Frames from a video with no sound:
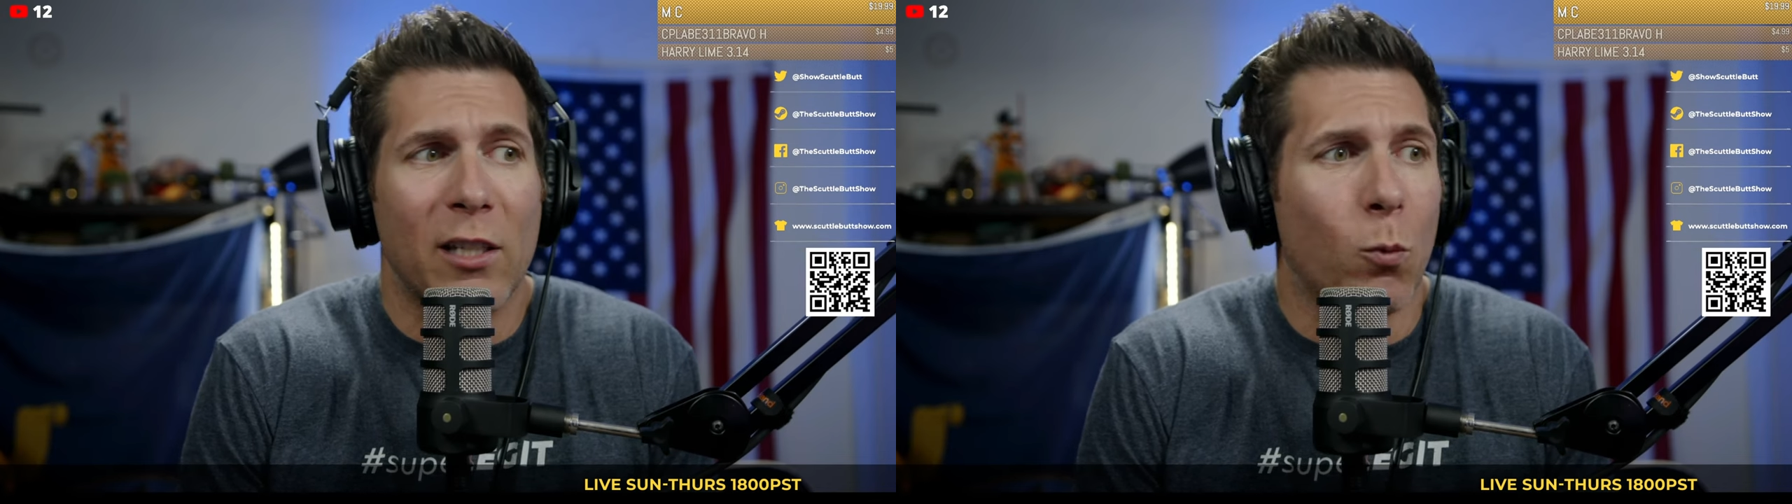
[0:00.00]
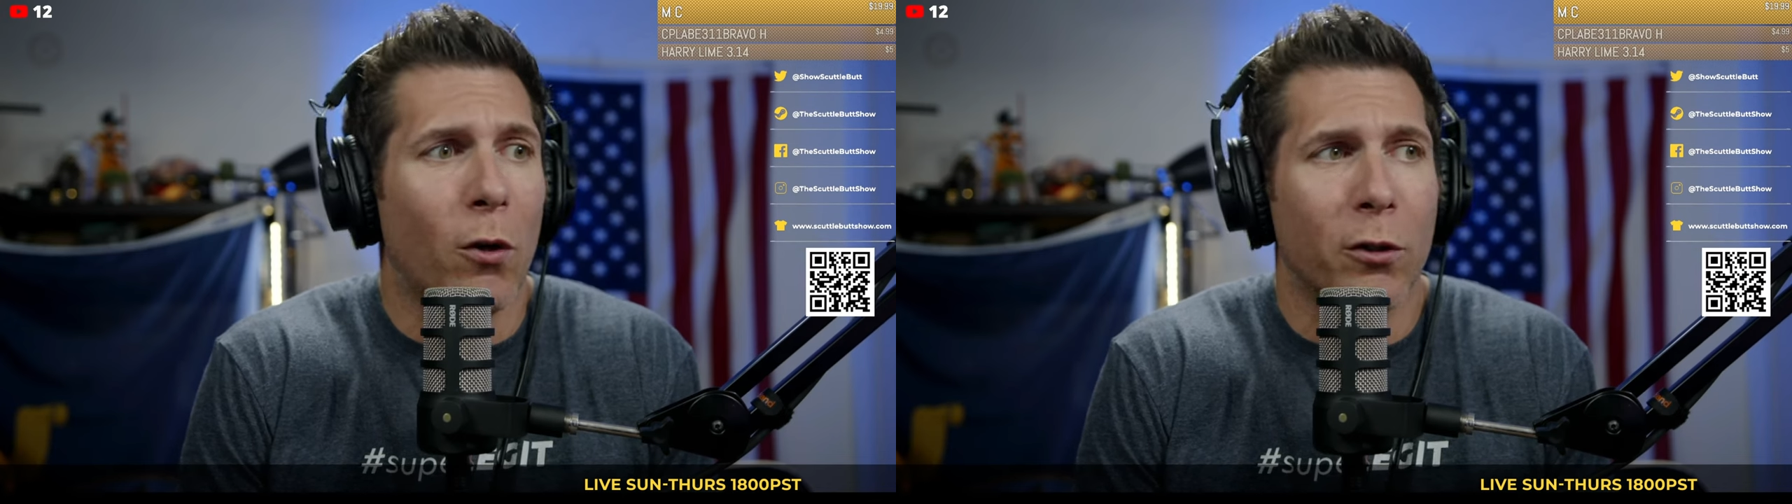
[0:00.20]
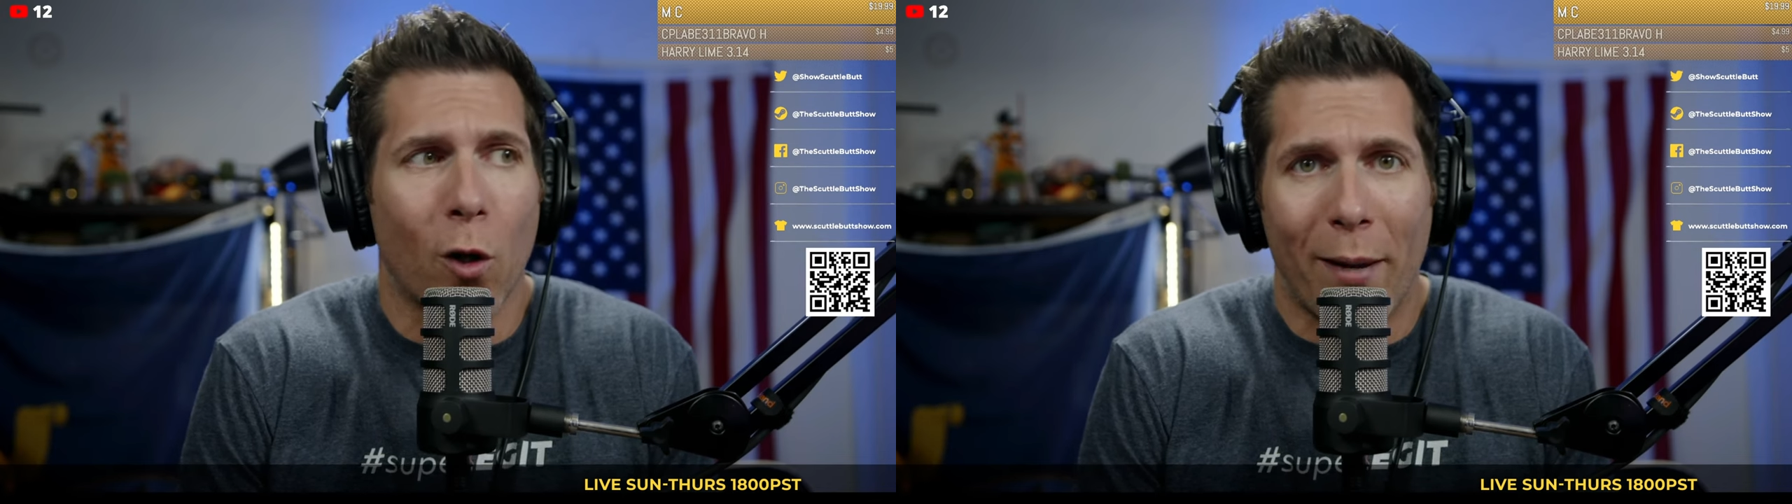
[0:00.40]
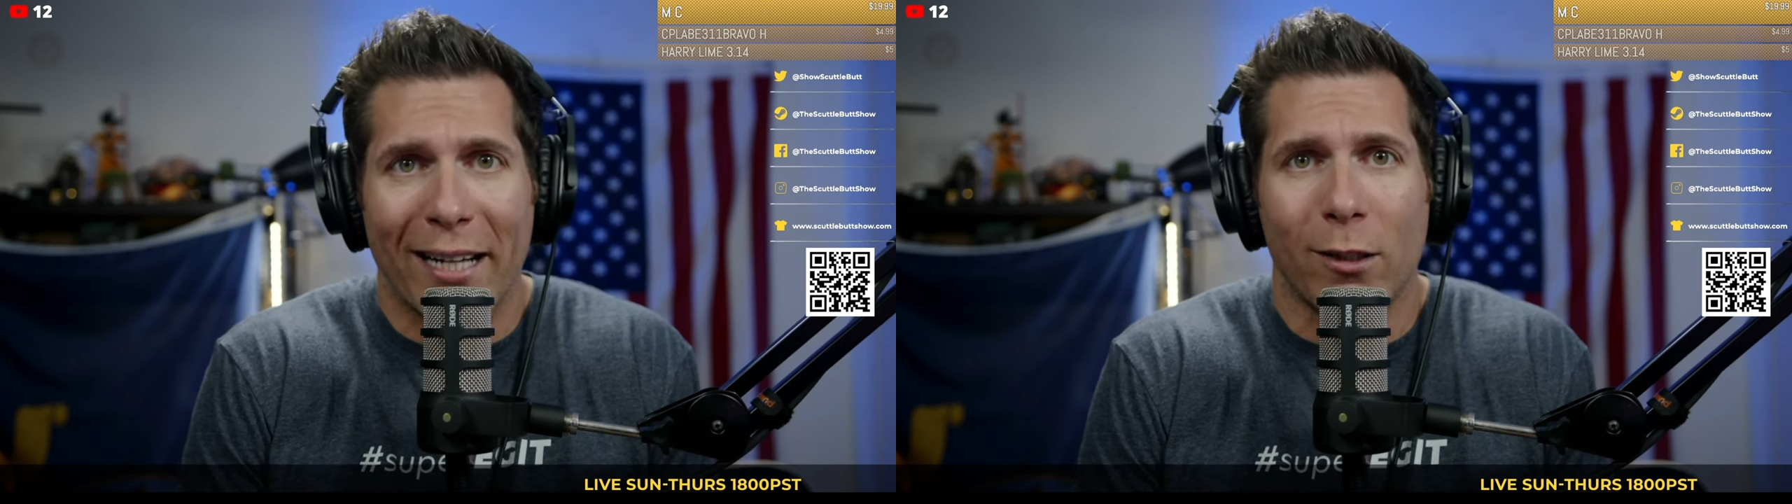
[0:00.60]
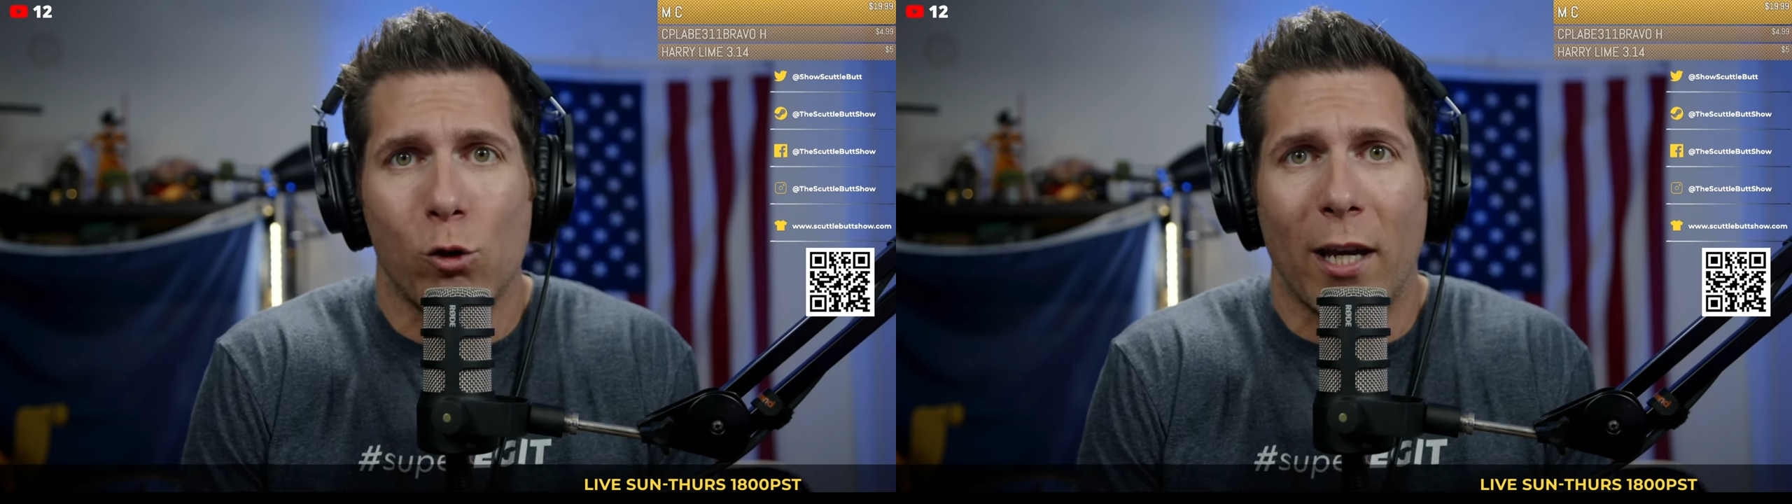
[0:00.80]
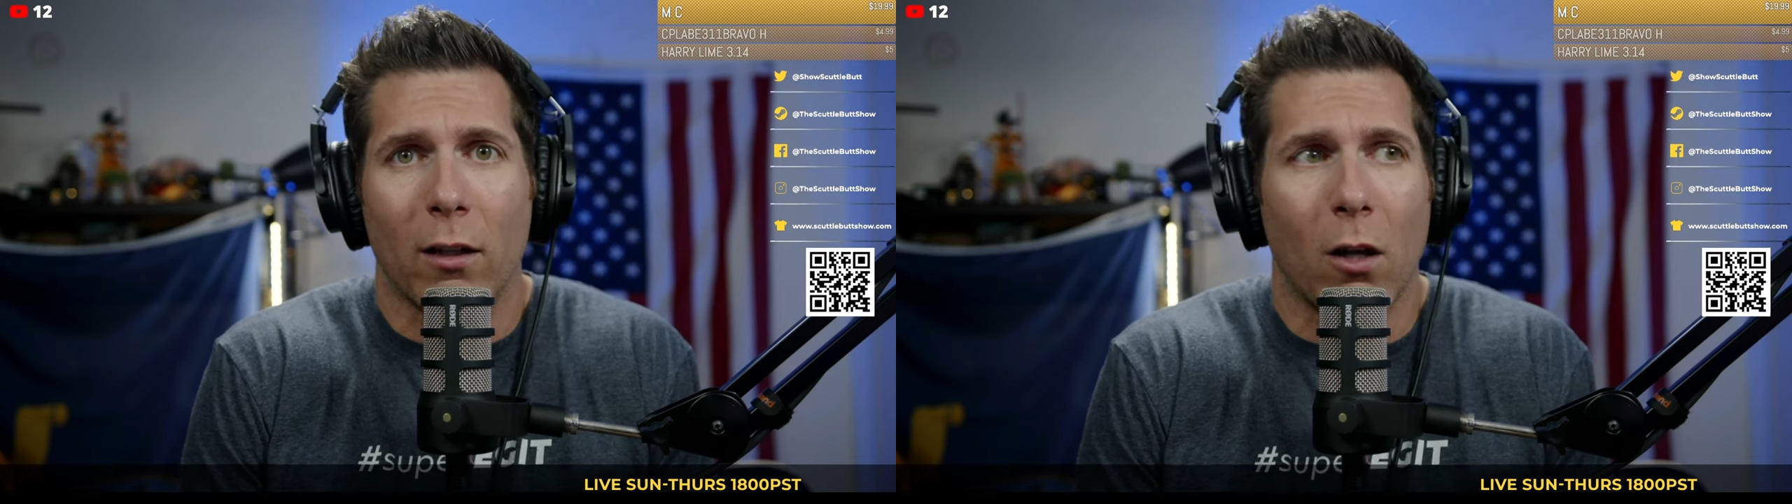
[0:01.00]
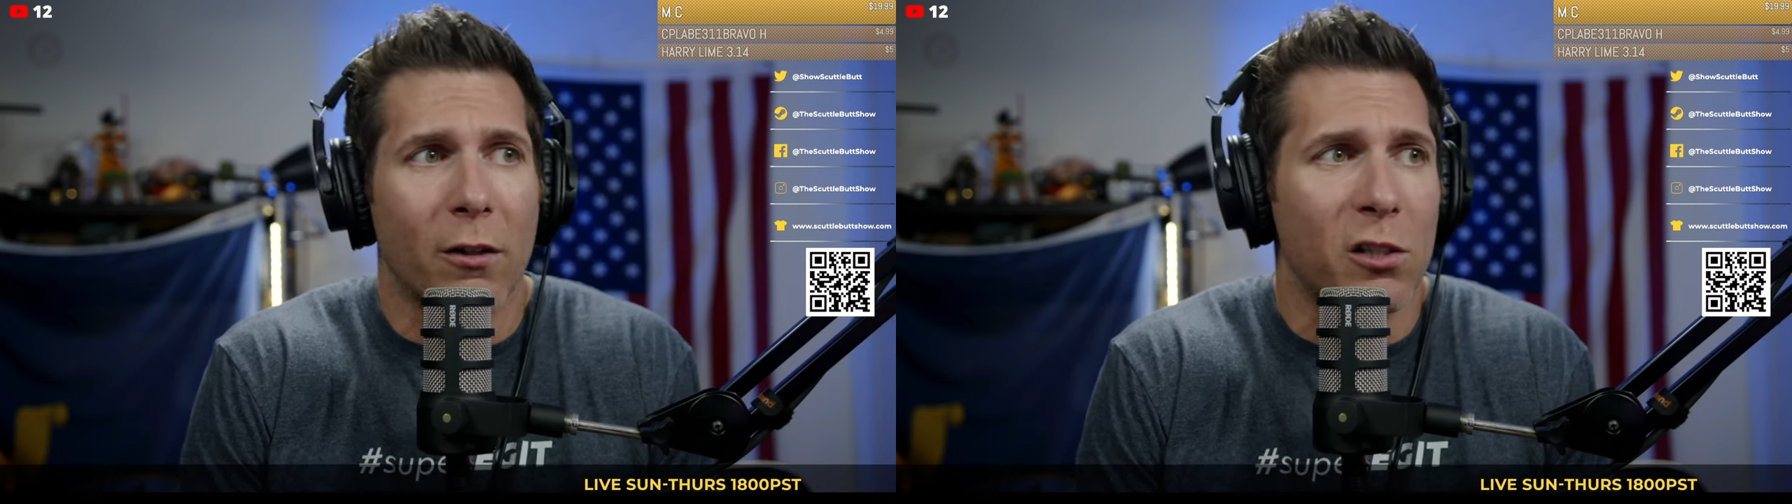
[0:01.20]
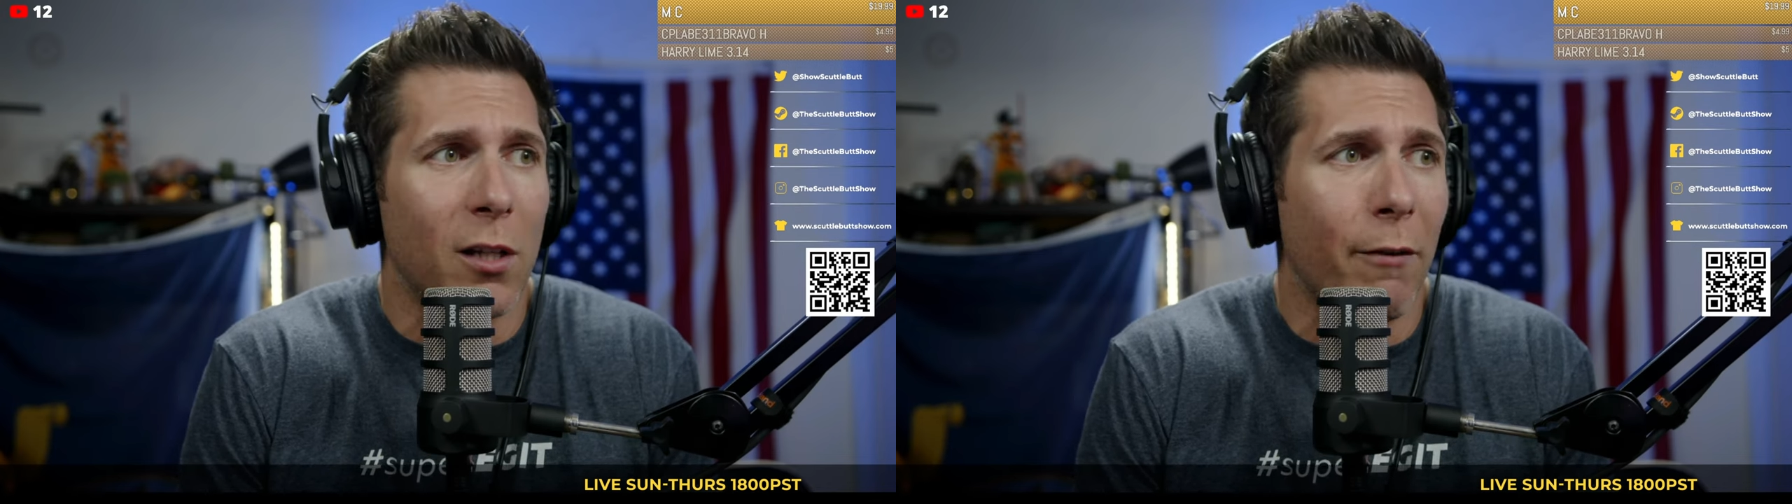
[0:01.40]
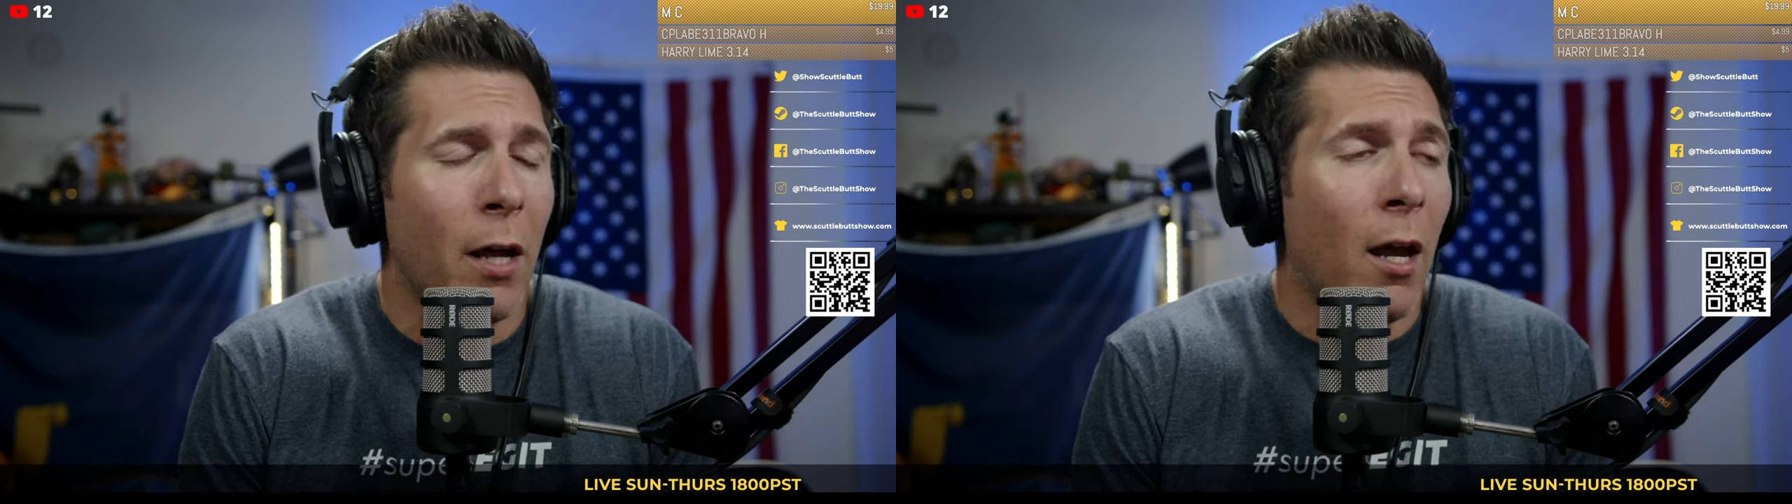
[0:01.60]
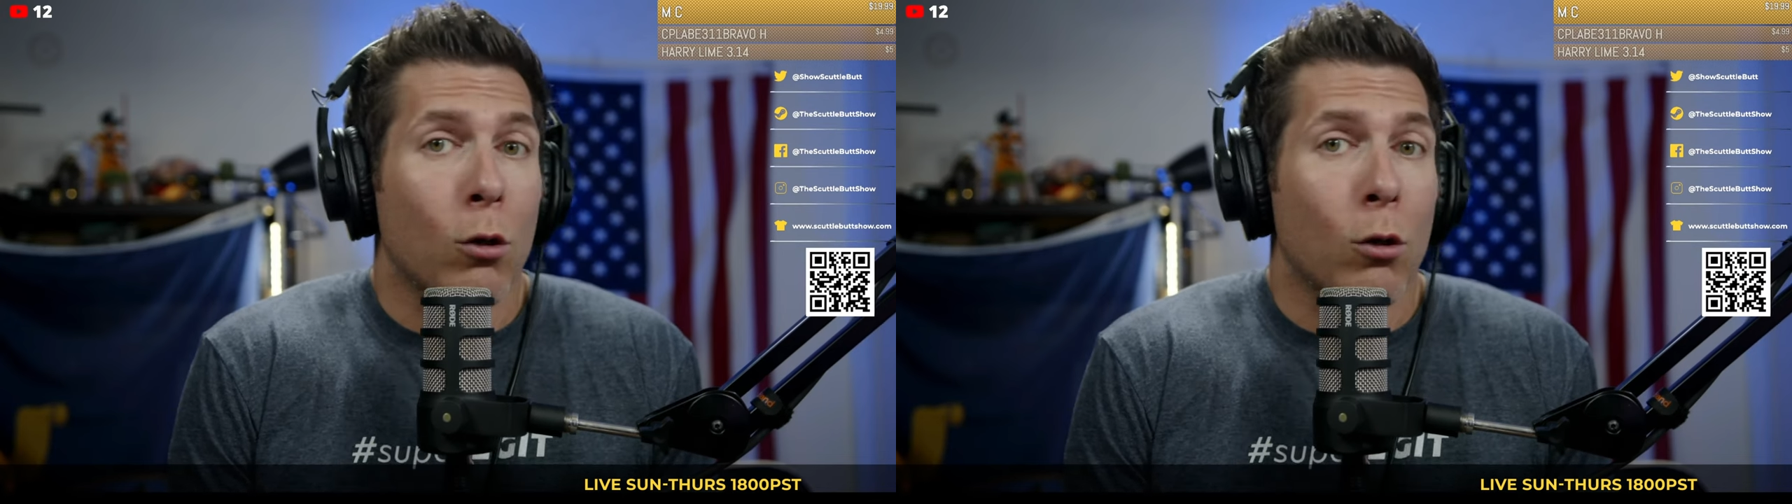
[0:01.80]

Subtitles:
He's willing to go back to jail, all this stuff.